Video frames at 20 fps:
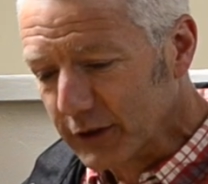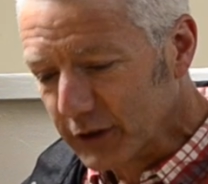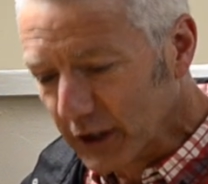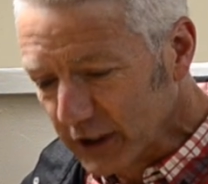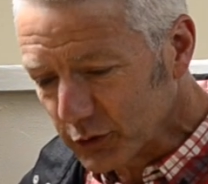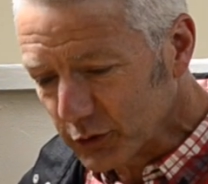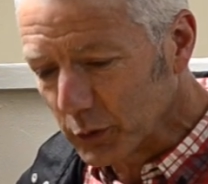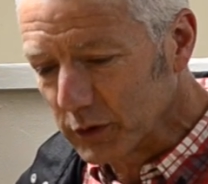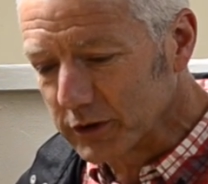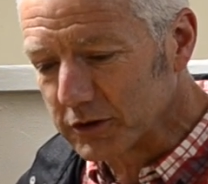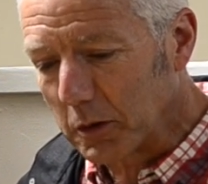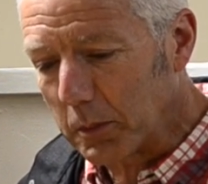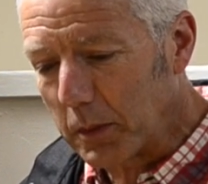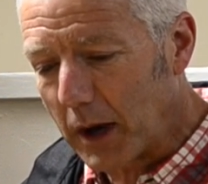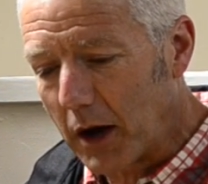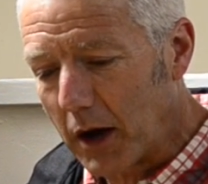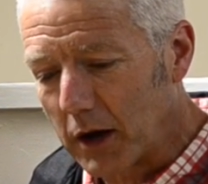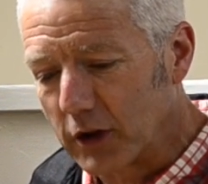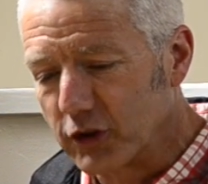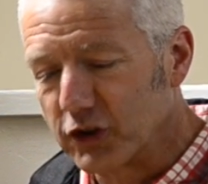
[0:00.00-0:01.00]
This one's
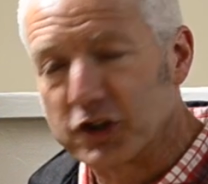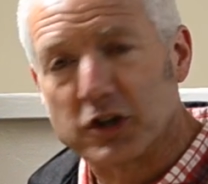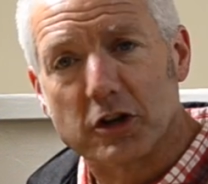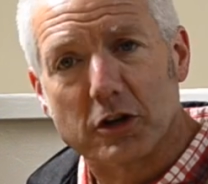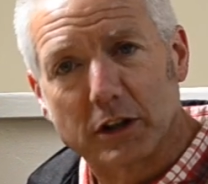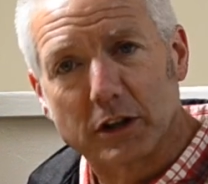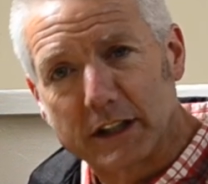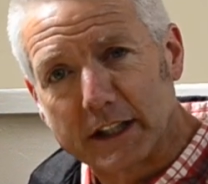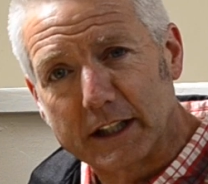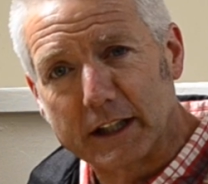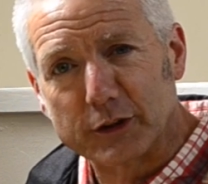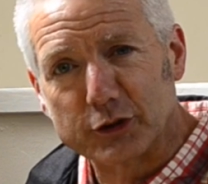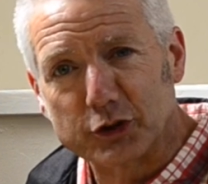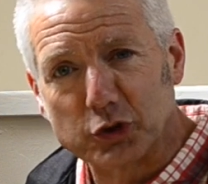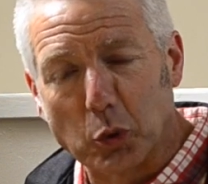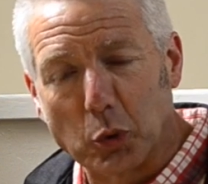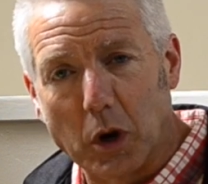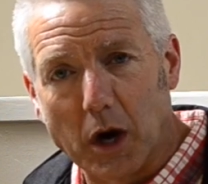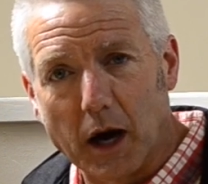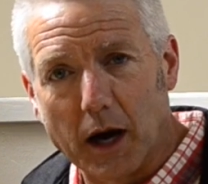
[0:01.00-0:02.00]
about a cheerleading
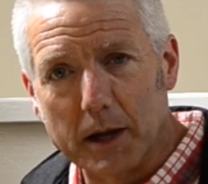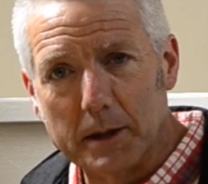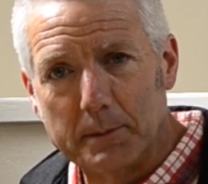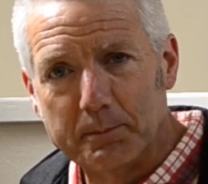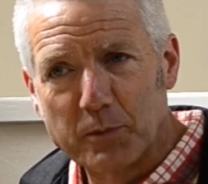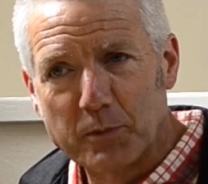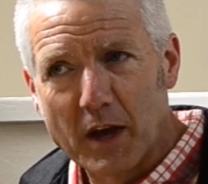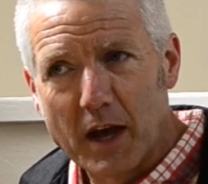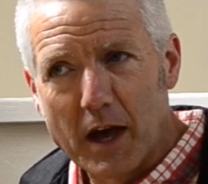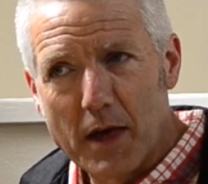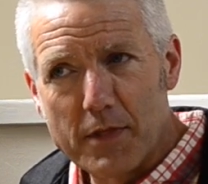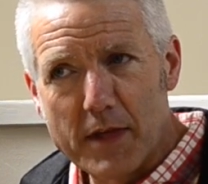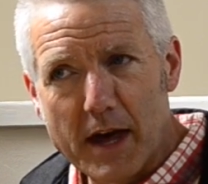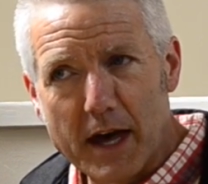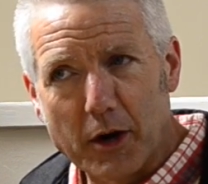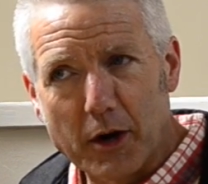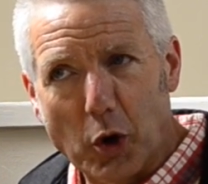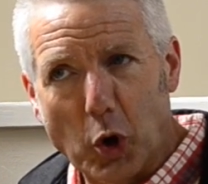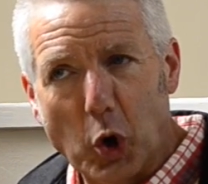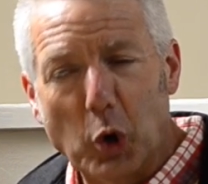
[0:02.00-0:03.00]
squad
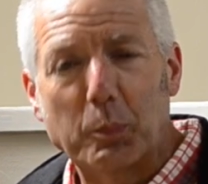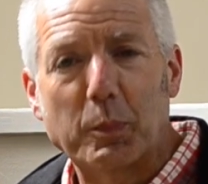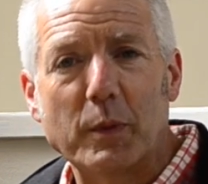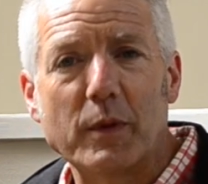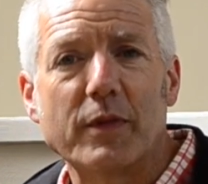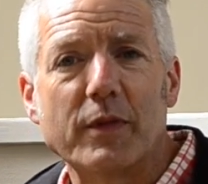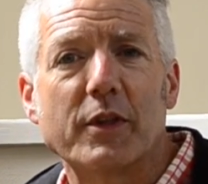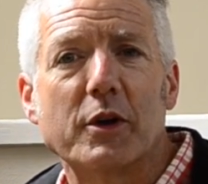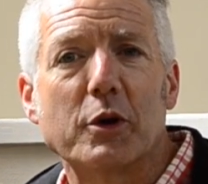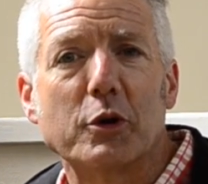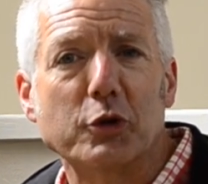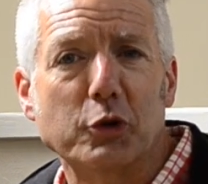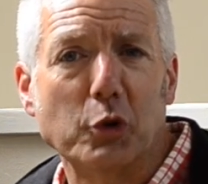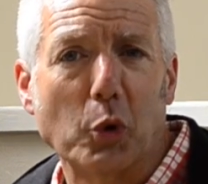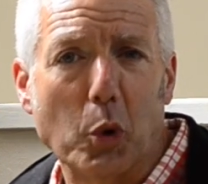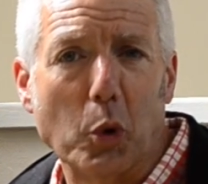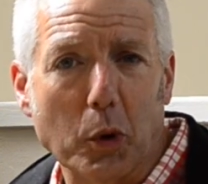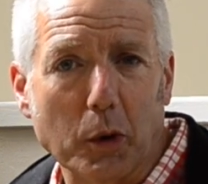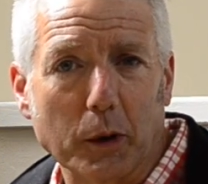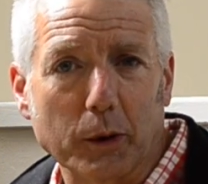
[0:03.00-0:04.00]
that opened their
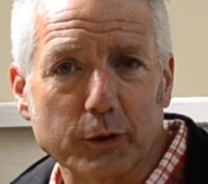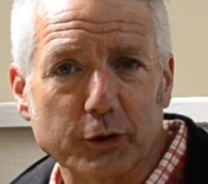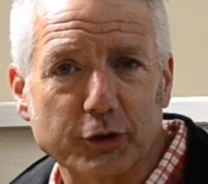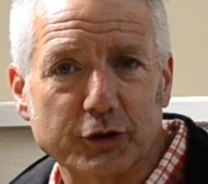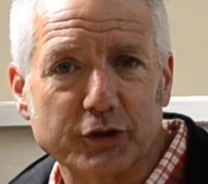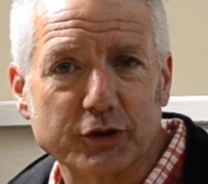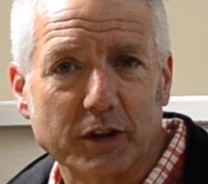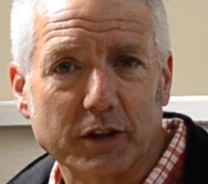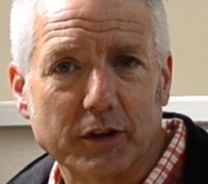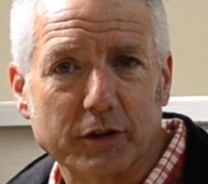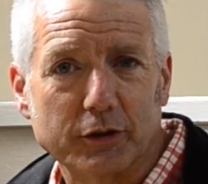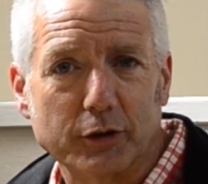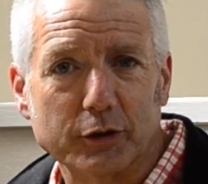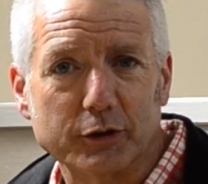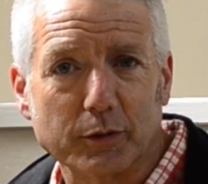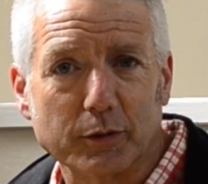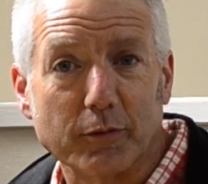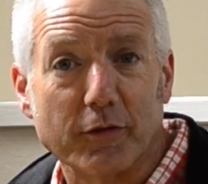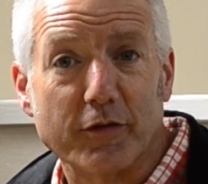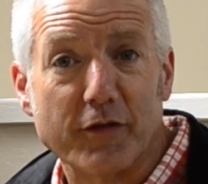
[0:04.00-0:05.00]
doors to
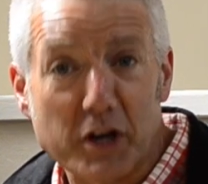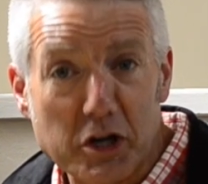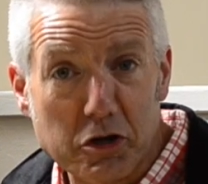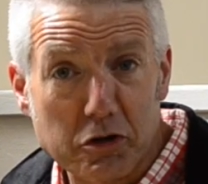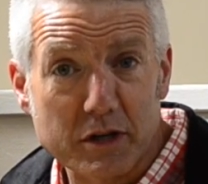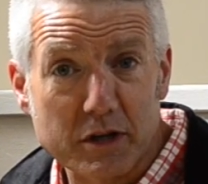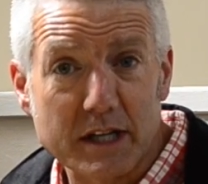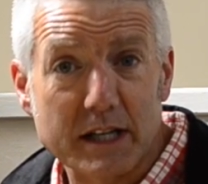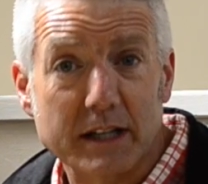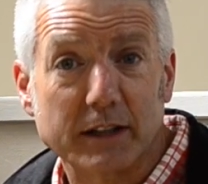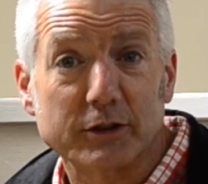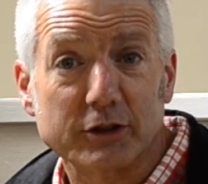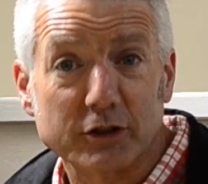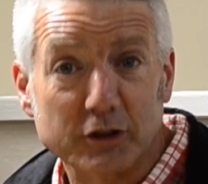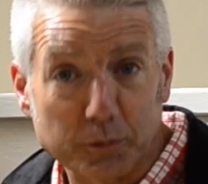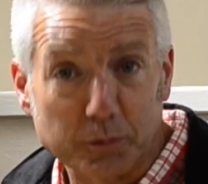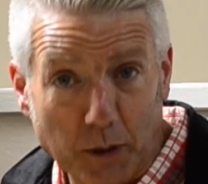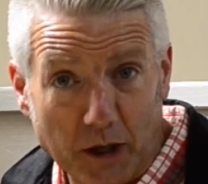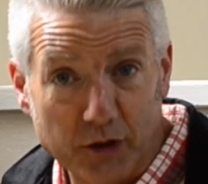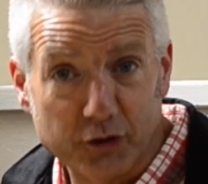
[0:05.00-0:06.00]
some very
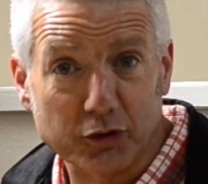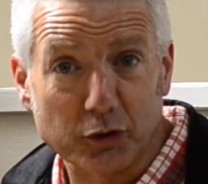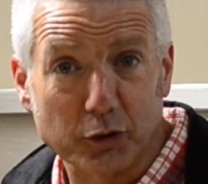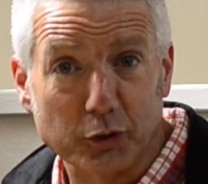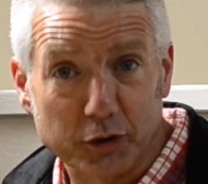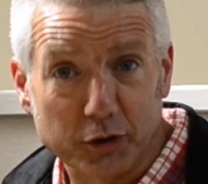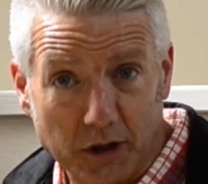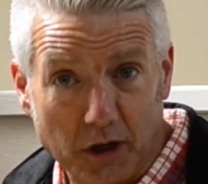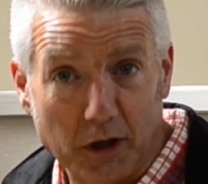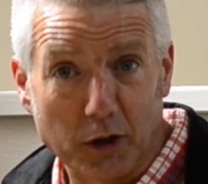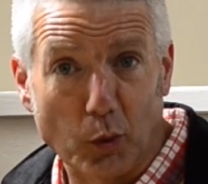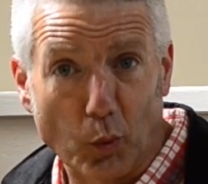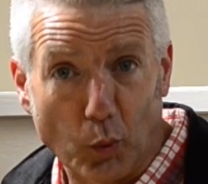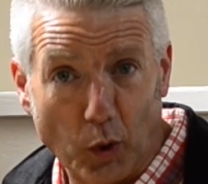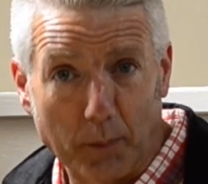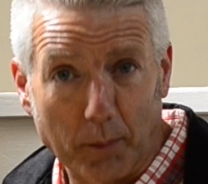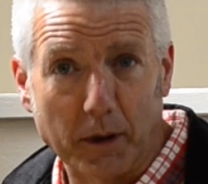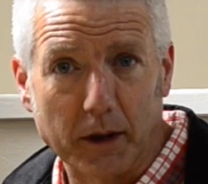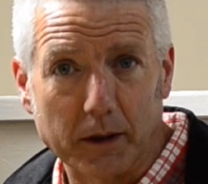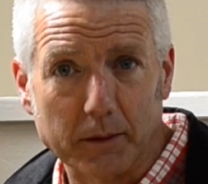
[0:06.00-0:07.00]
special young
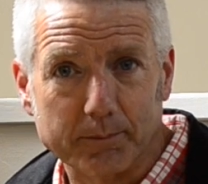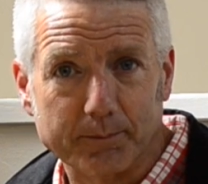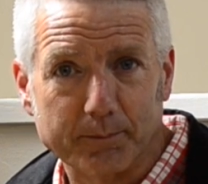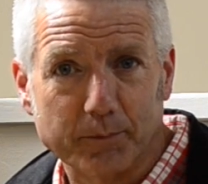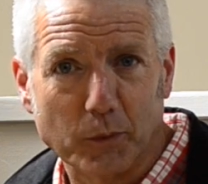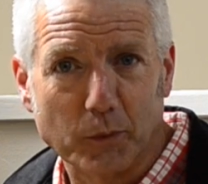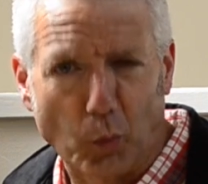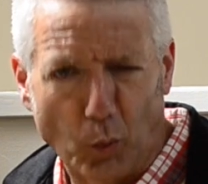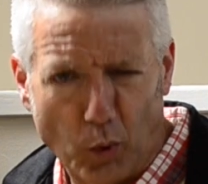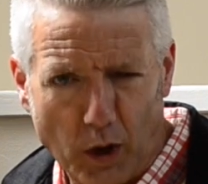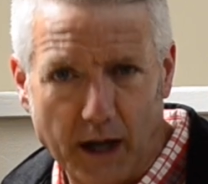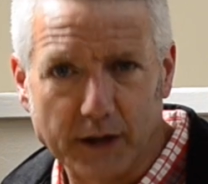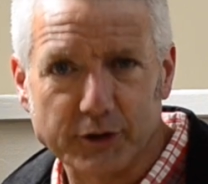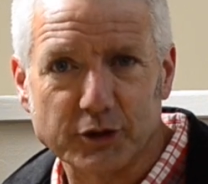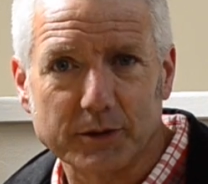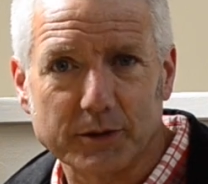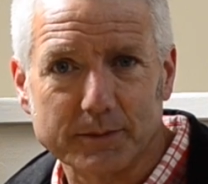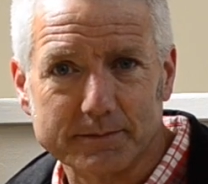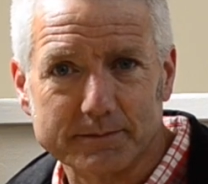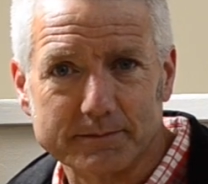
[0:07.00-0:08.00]
women. Watch.